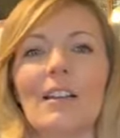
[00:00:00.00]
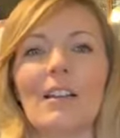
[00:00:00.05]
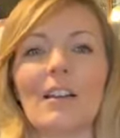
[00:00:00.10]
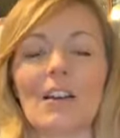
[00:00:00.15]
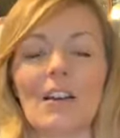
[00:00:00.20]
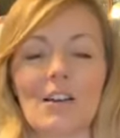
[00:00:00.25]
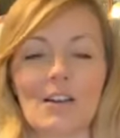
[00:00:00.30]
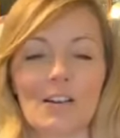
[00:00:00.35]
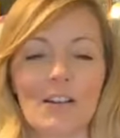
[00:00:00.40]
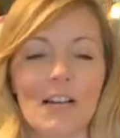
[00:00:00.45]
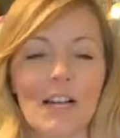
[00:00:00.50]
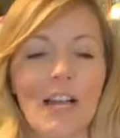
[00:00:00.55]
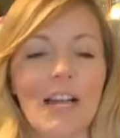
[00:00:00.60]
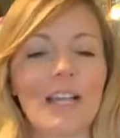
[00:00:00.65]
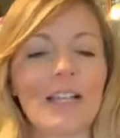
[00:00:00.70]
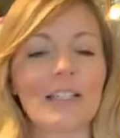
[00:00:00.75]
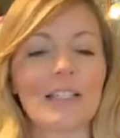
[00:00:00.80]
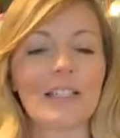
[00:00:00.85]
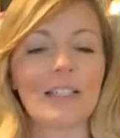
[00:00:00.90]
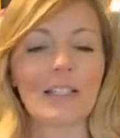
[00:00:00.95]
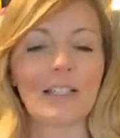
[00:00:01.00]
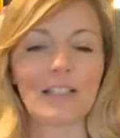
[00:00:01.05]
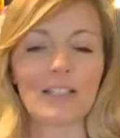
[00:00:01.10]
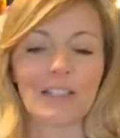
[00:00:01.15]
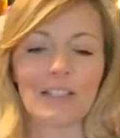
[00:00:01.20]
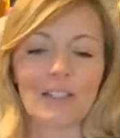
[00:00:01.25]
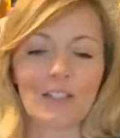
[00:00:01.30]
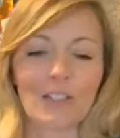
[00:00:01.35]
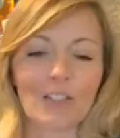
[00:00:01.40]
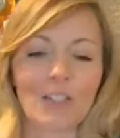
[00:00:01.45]
All right.
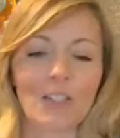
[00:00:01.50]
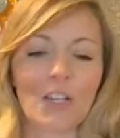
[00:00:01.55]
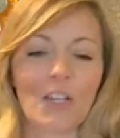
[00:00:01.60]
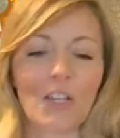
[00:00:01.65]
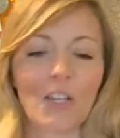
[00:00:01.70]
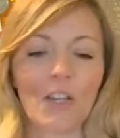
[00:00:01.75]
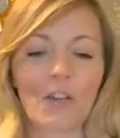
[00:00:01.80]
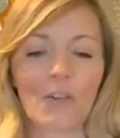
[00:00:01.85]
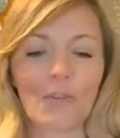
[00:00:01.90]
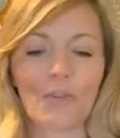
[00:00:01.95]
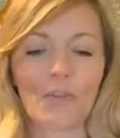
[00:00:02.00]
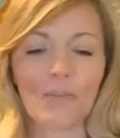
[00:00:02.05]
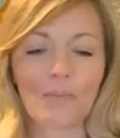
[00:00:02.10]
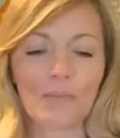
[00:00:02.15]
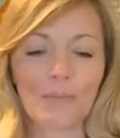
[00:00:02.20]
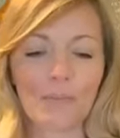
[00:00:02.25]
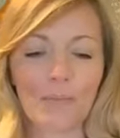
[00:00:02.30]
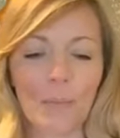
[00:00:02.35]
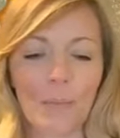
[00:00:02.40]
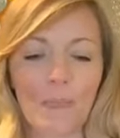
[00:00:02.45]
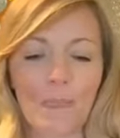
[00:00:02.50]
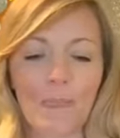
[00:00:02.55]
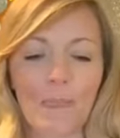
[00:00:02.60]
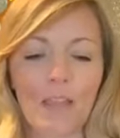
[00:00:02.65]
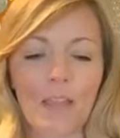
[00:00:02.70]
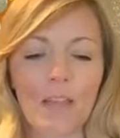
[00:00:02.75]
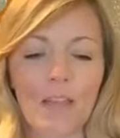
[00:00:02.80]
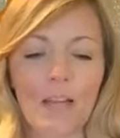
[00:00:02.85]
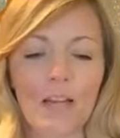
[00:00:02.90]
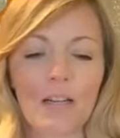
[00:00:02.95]
So,
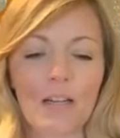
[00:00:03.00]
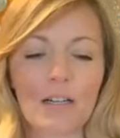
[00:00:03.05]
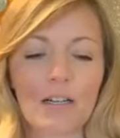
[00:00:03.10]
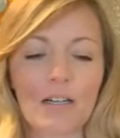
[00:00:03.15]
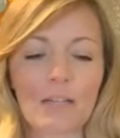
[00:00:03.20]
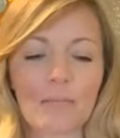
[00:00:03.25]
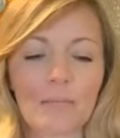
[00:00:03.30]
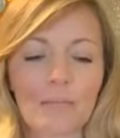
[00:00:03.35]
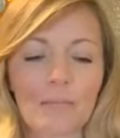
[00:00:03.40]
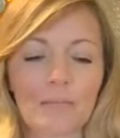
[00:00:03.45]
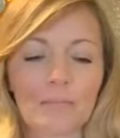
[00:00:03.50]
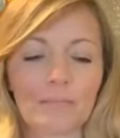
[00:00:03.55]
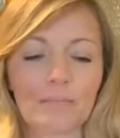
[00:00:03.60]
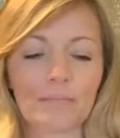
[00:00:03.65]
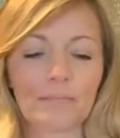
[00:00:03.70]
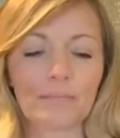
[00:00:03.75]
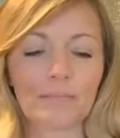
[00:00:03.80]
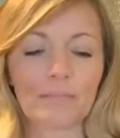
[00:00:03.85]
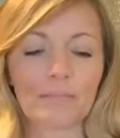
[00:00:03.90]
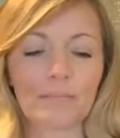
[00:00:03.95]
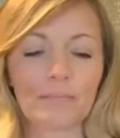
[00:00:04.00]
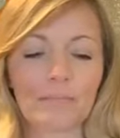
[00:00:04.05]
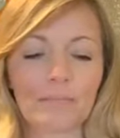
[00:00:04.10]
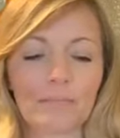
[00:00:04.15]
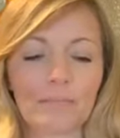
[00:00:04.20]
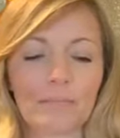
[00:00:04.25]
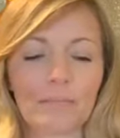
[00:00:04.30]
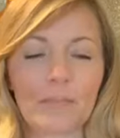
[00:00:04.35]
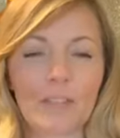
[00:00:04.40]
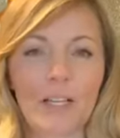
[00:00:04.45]
a
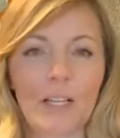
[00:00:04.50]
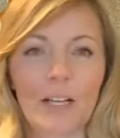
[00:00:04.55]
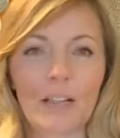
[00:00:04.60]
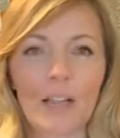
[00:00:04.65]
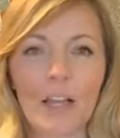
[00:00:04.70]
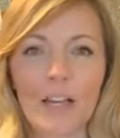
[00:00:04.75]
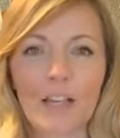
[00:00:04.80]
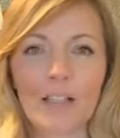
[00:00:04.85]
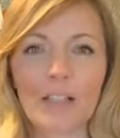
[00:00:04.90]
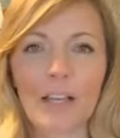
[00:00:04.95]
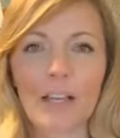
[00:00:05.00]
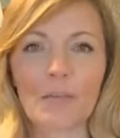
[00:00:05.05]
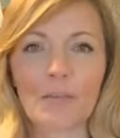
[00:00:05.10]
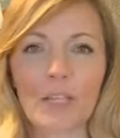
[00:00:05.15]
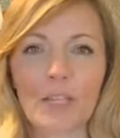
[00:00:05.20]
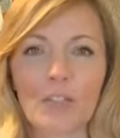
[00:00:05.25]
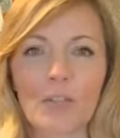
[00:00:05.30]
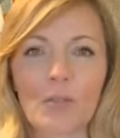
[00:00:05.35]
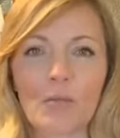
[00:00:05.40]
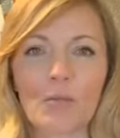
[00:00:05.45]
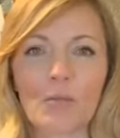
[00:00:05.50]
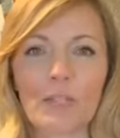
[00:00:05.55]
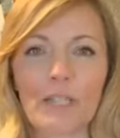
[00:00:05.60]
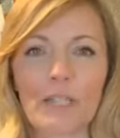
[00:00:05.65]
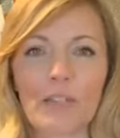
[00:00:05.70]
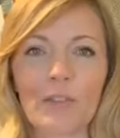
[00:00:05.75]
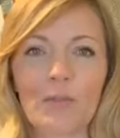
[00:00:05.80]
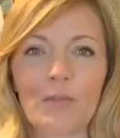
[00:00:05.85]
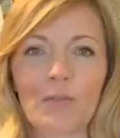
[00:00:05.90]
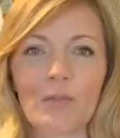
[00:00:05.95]
lot of times I don't
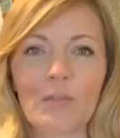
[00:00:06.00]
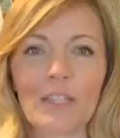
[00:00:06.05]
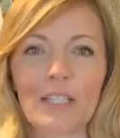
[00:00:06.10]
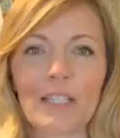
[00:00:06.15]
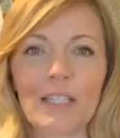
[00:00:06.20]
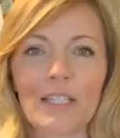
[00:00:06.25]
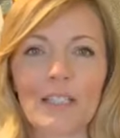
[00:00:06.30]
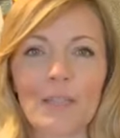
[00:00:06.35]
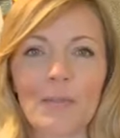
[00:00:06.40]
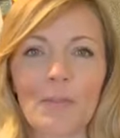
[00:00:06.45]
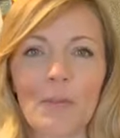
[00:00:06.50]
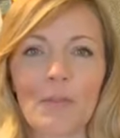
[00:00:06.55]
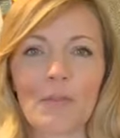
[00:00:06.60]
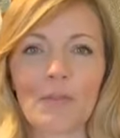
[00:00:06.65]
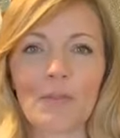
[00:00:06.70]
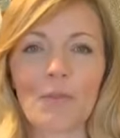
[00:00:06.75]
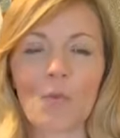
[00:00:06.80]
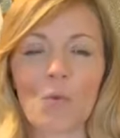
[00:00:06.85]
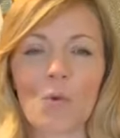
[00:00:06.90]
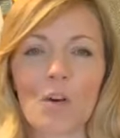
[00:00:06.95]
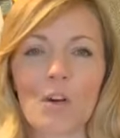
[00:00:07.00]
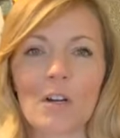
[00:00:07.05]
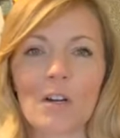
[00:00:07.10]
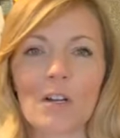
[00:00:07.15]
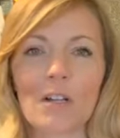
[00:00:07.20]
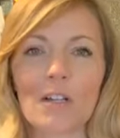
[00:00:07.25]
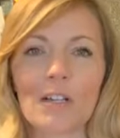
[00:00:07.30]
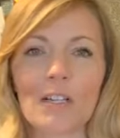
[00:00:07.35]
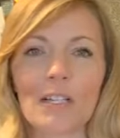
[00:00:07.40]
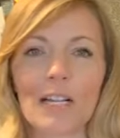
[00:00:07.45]
read through these
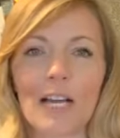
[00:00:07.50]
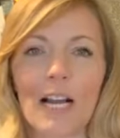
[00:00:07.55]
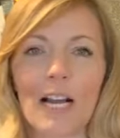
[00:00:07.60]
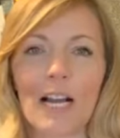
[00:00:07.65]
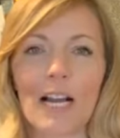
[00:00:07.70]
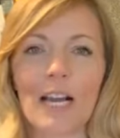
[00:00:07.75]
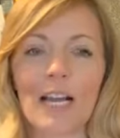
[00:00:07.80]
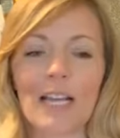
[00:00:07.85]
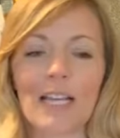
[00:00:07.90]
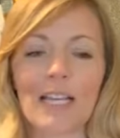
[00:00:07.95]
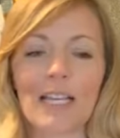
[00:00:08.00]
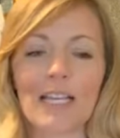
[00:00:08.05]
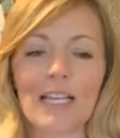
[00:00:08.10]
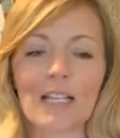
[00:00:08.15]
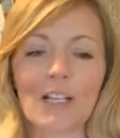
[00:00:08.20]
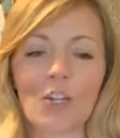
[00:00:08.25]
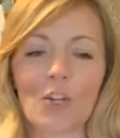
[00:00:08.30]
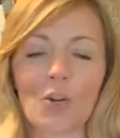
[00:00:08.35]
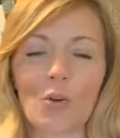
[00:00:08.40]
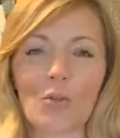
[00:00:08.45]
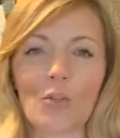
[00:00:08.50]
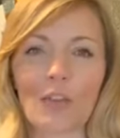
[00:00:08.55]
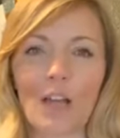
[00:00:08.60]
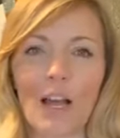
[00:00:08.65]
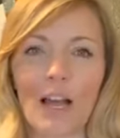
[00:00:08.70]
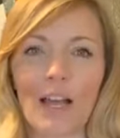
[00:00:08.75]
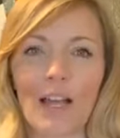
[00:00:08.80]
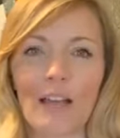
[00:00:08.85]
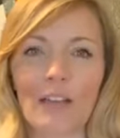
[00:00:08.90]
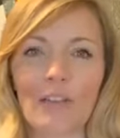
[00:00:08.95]
before I go
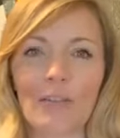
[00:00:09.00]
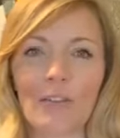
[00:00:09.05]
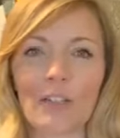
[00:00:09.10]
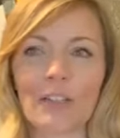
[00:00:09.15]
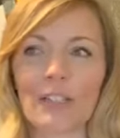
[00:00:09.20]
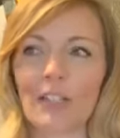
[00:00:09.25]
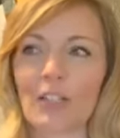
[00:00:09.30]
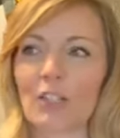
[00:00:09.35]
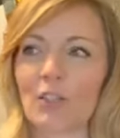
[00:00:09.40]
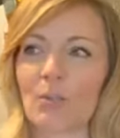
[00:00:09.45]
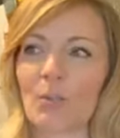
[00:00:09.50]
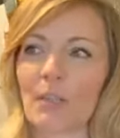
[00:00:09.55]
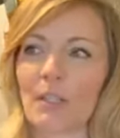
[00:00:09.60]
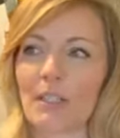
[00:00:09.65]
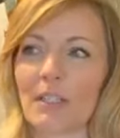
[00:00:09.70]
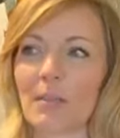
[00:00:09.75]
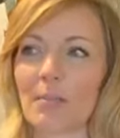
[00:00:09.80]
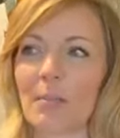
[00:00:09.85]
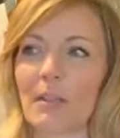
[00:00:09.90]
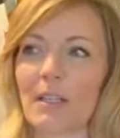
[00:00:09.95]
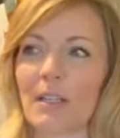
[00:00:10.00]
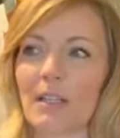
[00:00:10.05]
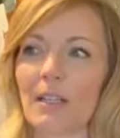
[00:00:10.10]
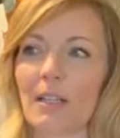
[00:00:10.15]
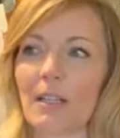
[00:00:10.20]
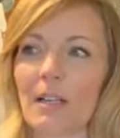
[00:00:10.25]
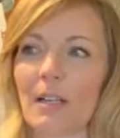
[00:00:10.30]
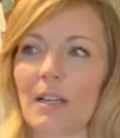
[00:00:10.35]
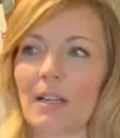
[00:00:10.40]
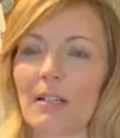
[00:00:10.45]
live because I just want it to
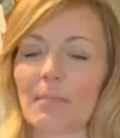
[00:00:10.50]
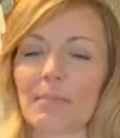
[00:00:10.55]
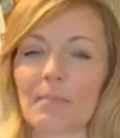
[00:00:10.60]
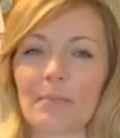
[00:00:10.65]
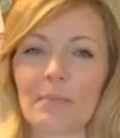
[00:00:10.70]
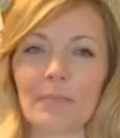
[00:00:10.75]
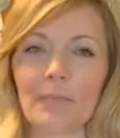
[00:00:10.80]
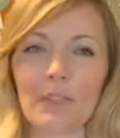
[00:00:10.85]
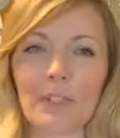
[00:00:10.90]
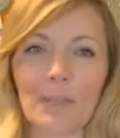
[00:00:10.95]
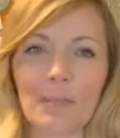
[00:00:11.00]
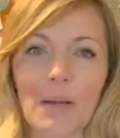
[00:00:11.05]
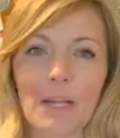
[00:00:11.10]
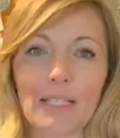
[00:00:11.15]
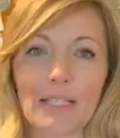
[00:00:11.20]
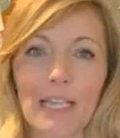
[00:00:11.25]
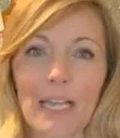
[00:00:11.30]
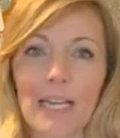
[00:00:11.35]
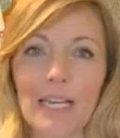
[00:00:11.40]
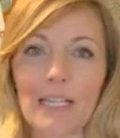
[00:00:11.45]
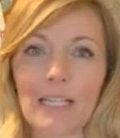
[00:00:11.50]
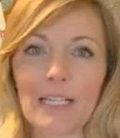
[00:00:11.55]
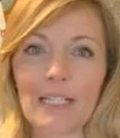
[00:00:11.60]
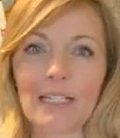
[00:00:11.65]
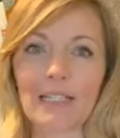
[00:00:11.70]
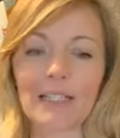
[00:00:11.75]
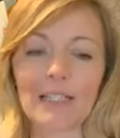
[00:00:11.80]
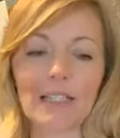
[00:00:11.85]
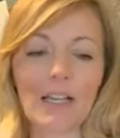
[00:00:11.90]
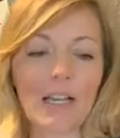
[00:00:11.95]
be
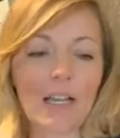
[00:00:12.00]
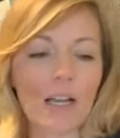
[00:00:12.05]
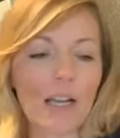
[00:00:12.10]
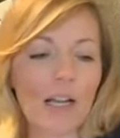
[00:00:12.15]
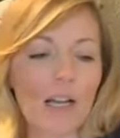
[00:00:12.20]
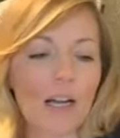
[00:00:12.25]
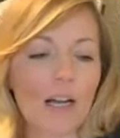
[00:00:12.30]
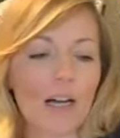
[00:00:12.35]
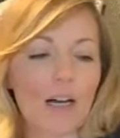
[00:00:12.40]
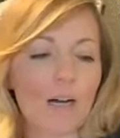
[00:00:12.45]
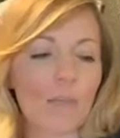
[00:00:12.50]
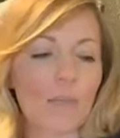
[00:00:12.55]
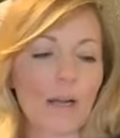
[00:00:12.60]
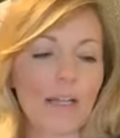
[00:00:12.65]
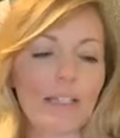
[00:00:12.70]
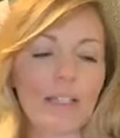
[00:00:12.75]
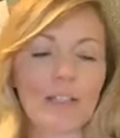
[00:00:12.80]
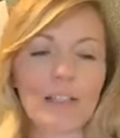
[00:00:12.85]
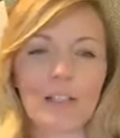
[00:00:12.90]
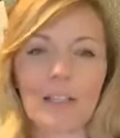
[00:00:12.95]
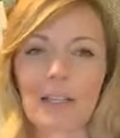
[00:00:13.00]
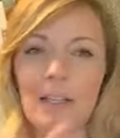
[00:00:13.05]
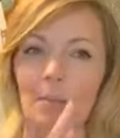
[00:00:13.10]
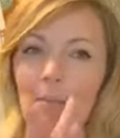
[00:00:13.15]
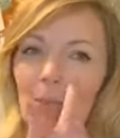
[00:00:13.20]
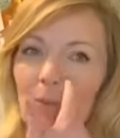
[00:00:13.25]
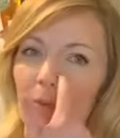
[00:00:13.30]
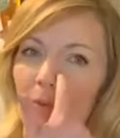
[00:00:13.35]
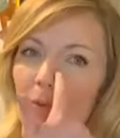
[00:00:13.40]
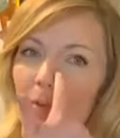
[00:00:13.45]
spontaneous. I did
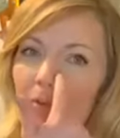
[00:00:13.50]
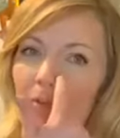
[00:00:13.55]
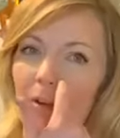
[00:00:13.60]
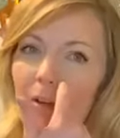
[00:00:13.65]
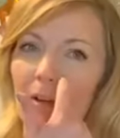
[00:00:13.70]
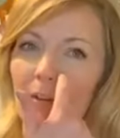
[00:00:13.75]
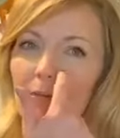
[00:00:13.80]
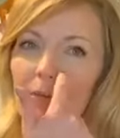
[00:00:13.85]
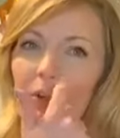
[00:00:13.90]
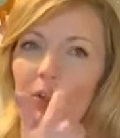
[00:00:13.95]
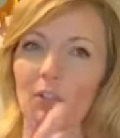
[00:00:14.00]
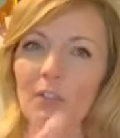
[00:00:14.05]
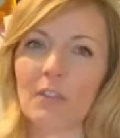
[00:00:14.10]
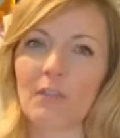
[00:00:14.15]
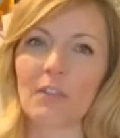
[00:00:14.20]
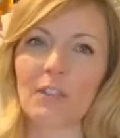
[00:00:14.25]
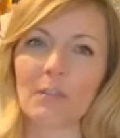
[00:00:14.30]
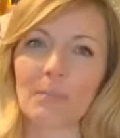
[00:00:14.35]
skim through the very first of this